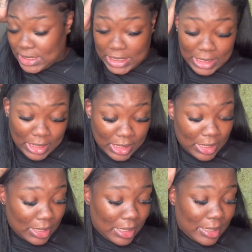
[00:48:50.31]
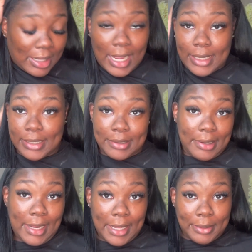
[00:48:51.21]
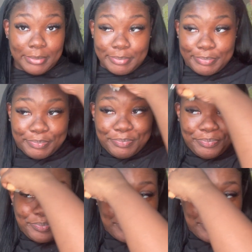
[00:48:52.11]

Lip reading: and call it a night. You